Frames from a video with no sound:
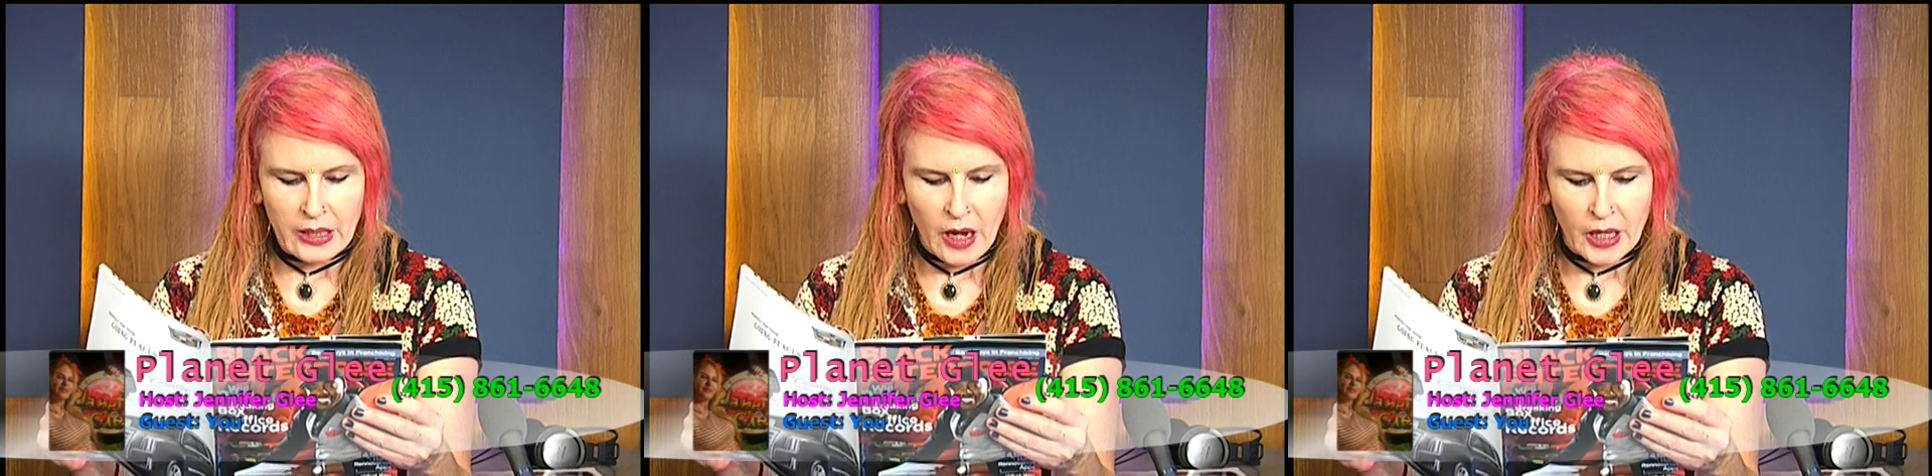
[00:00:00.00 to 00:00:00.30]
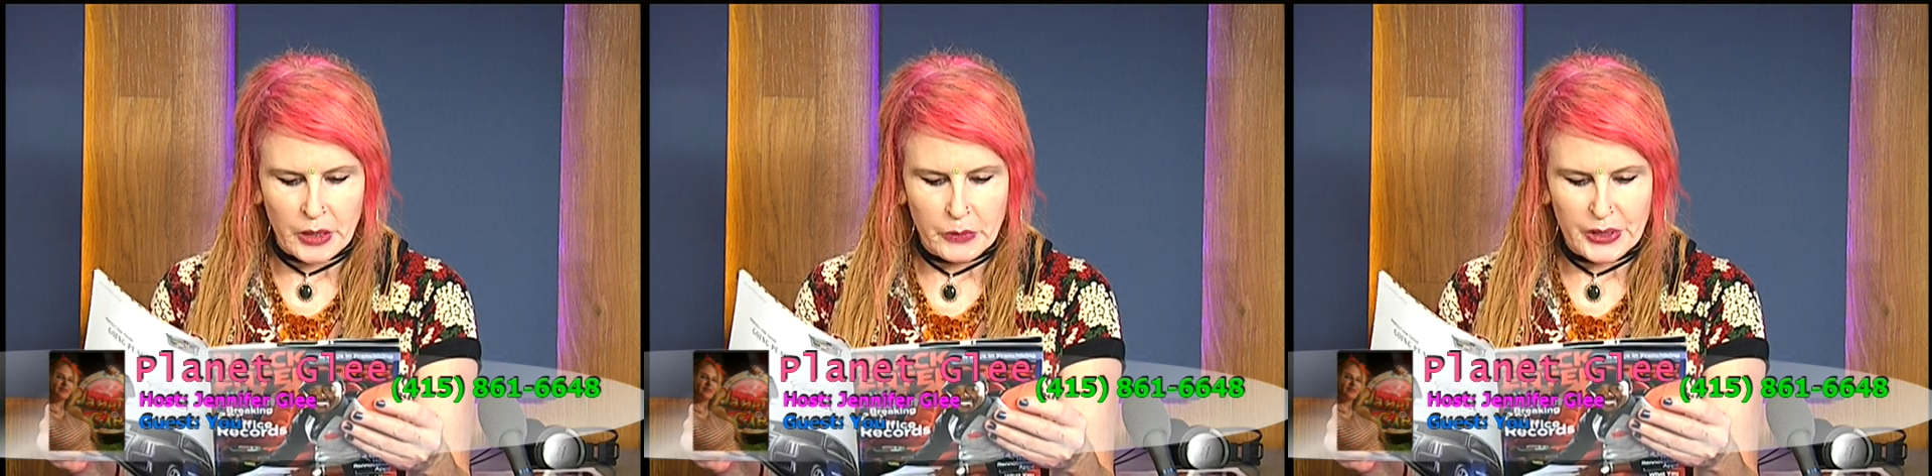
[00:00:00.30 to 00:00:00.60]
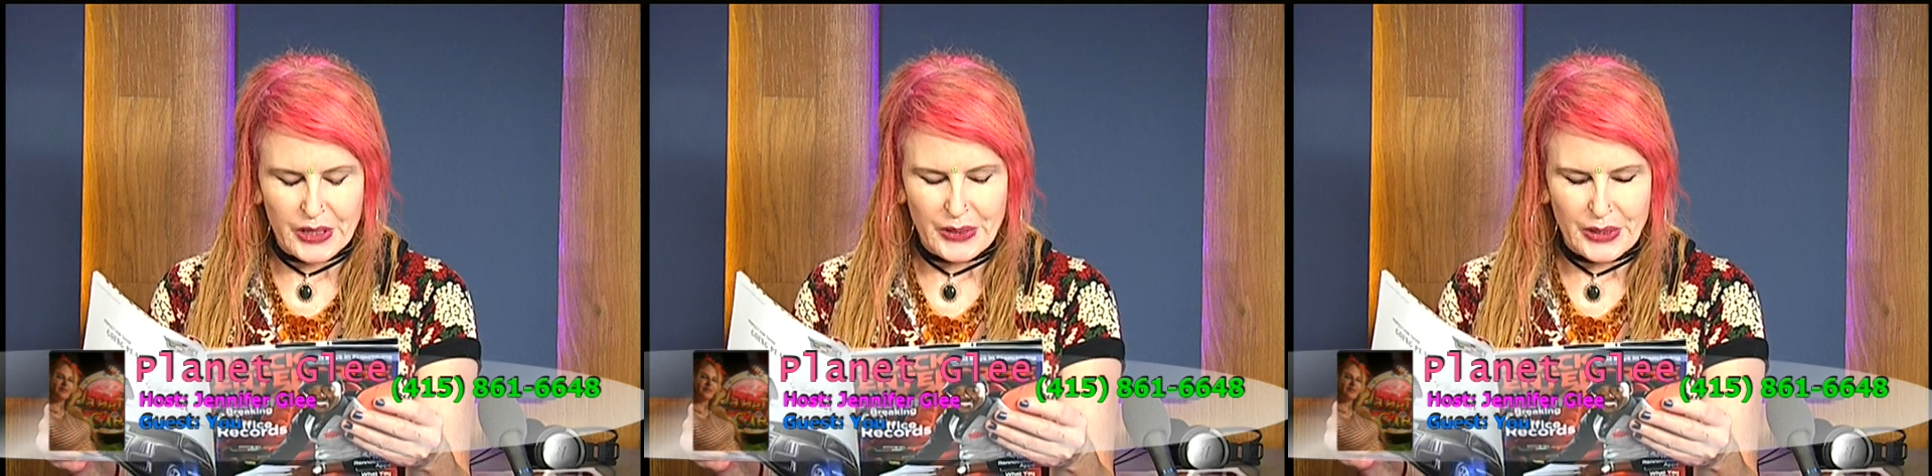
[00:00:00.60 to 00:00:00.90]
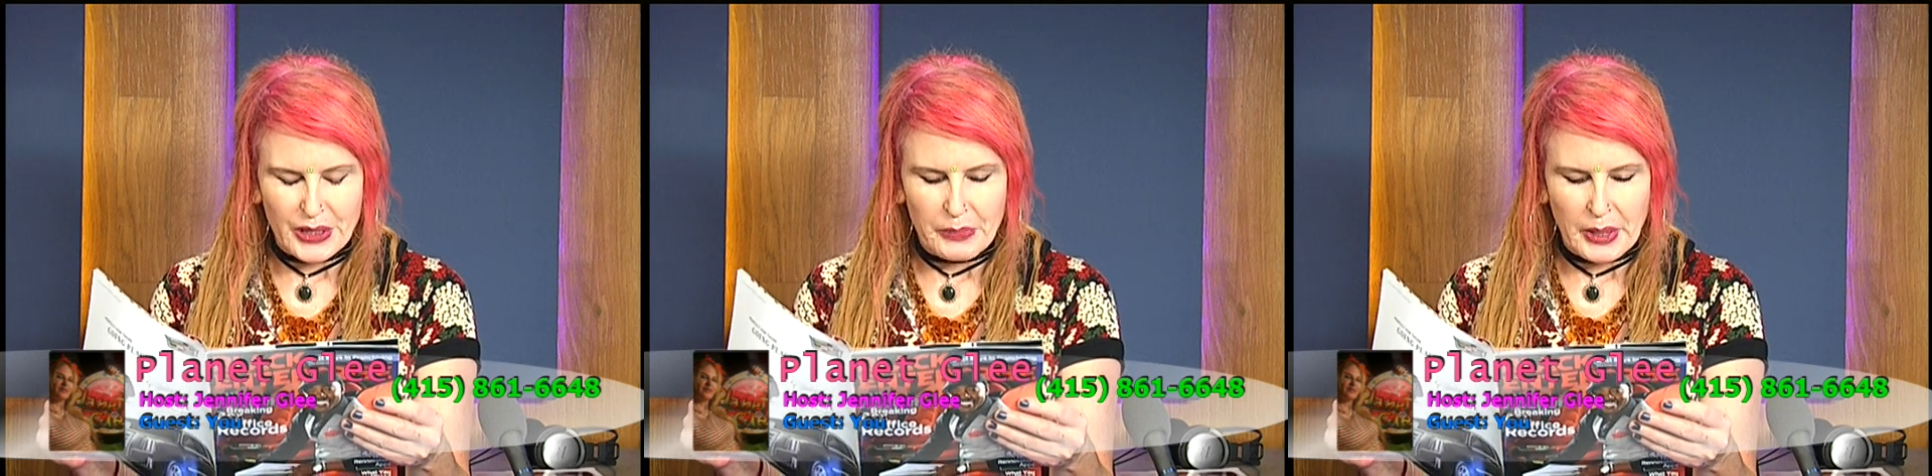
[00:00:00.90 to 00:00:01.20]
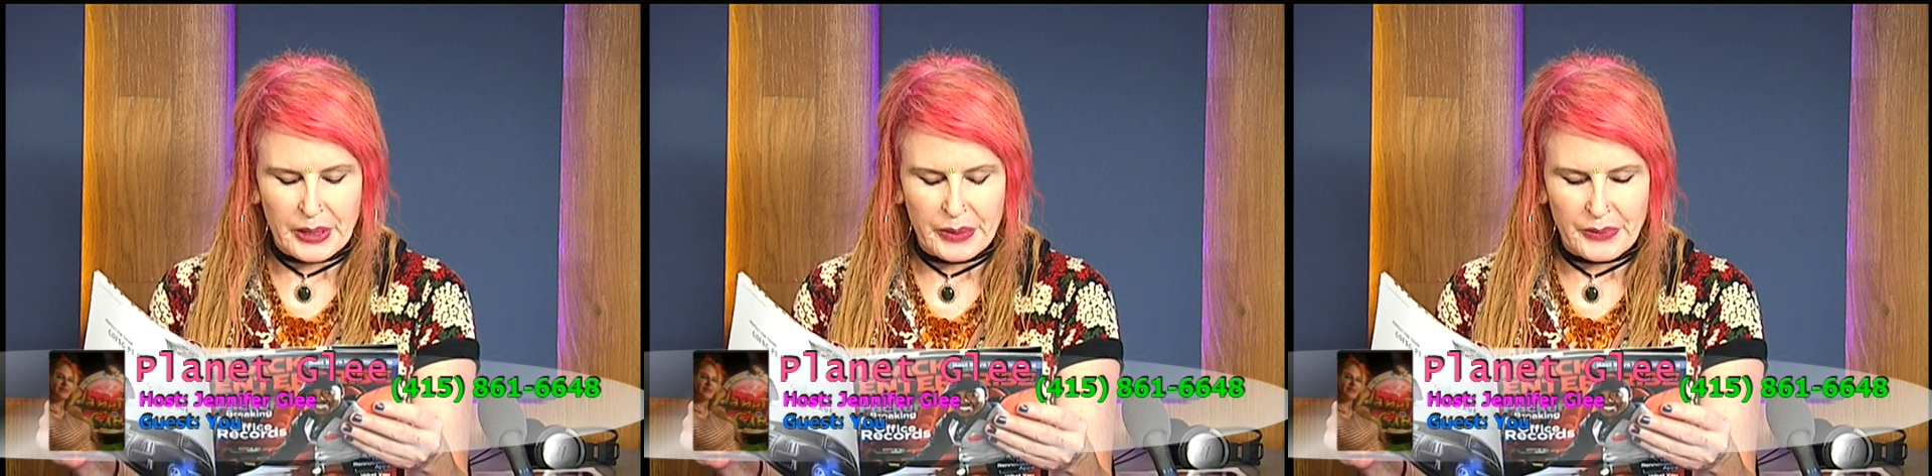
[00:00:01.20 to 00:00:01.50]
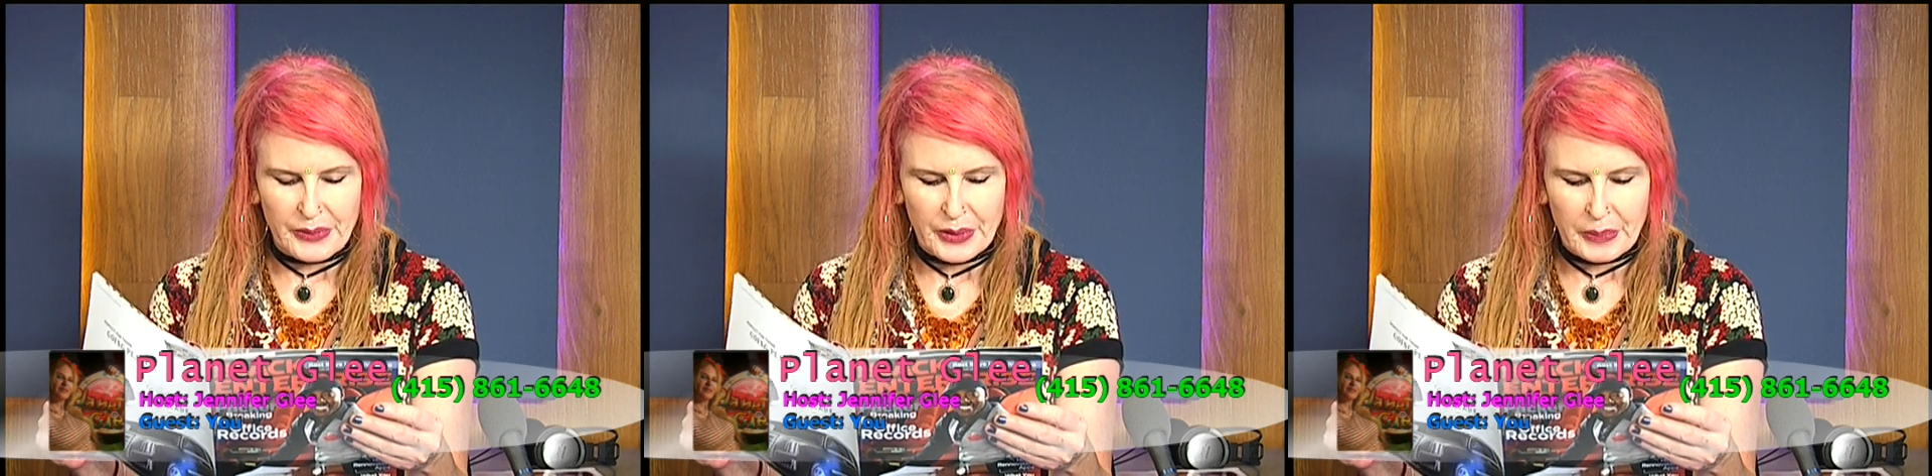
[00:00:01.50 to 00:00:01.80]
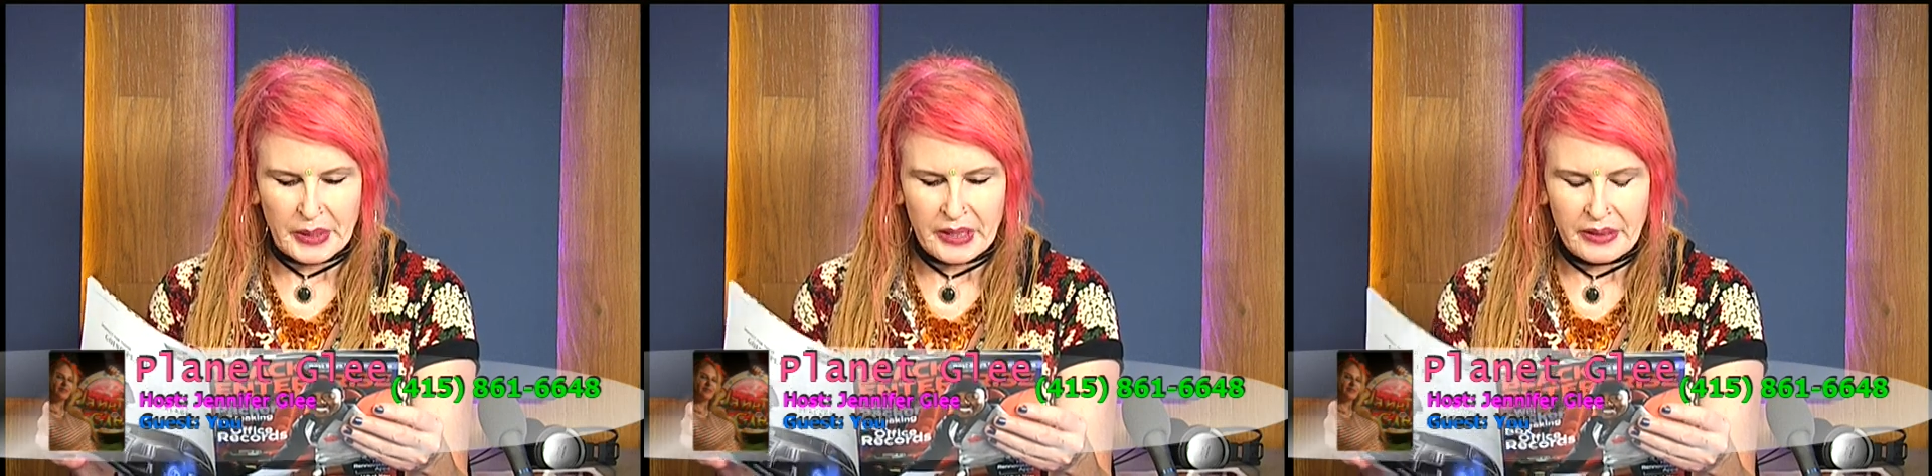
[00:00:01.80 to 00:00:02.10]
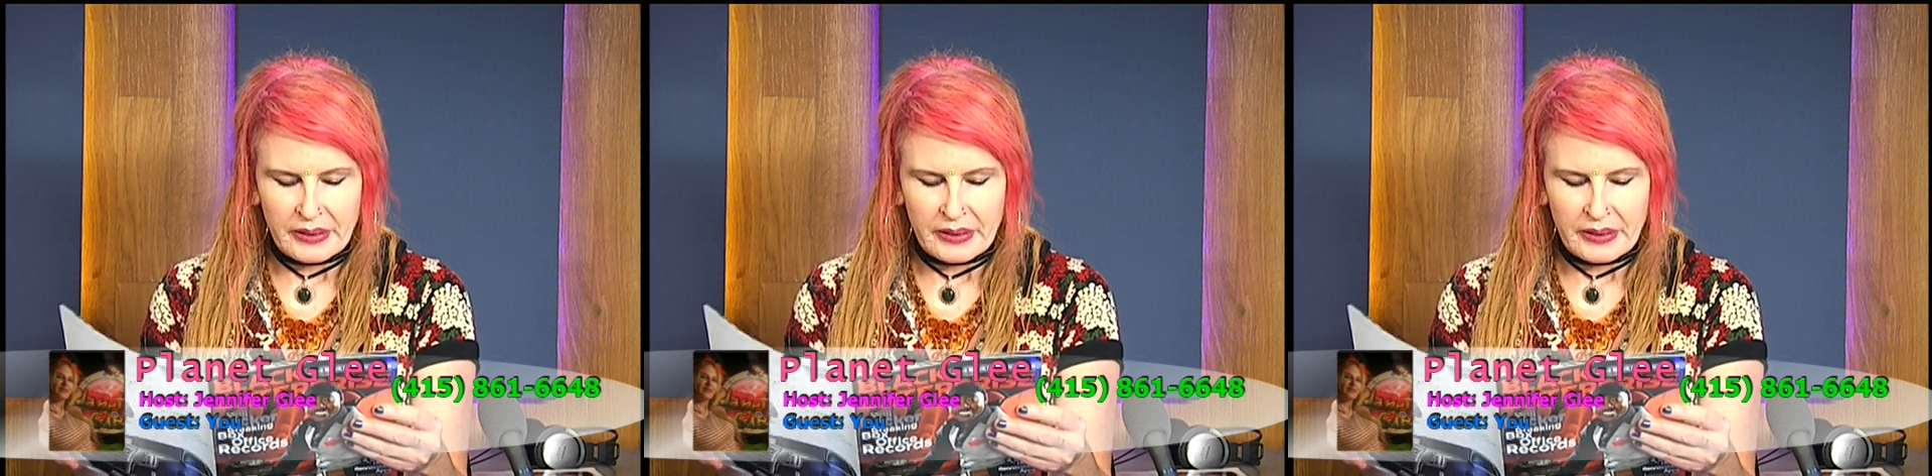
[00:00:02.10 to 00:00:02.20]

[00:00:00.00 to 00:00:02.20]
Hollywood to independent filming.